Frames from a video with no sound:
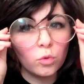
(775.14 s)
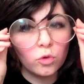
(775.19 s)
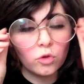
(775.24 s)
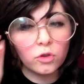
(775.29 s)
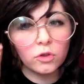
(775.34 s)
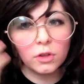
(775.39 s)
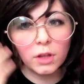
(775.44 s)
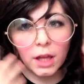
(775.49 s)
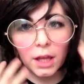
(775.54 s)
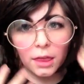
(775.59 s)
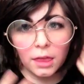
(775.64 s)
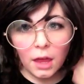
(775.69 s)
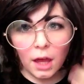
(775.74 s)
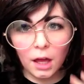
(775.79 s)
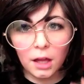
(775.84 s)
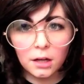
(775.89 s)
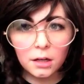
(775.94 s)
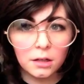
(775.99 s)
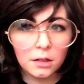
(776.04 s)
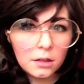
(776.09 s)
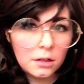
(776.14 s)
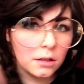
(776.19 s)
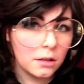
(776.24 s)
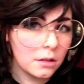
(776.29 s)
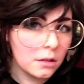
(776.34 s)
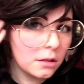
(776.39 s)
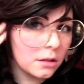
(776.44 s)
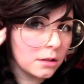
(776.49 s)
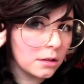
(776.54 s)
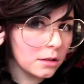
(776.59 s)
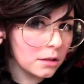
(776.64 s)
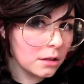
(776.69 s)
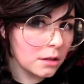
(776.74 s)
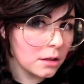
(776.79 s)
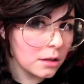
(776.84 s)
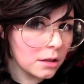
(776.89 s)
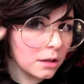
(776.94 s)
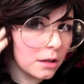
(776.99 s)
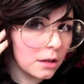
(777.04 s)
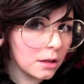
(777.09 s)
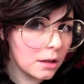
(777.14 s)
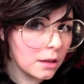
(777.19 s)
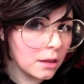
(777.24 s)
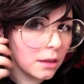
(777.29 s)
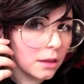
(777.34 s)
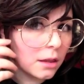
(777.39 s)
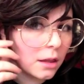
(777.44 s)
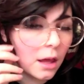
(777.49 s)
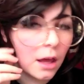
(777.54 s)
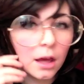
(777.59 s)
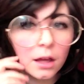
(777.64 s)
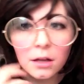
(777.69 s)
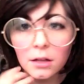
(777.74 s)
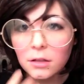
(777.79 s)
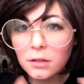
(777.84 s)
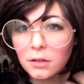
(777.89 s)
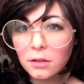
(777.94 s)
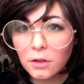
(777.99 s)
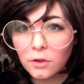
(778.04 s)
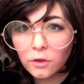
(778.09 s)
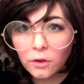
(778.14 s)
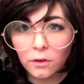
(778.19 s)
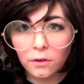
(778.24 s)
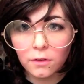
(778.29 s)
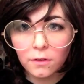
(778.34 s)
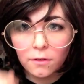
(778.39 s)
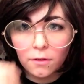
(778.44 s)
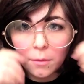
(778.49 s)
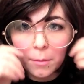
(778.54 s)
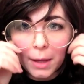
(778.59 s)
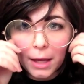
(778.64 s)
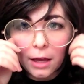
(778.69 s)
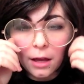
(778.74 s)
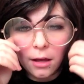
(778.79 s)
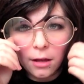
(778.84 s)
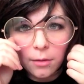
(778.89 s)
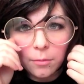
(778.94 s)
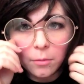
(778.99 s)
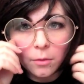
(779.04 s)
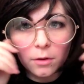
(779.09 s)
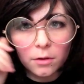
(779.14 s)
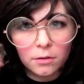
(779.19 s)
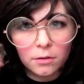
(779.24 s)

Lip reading: Just like that. And that is the gist of makeup.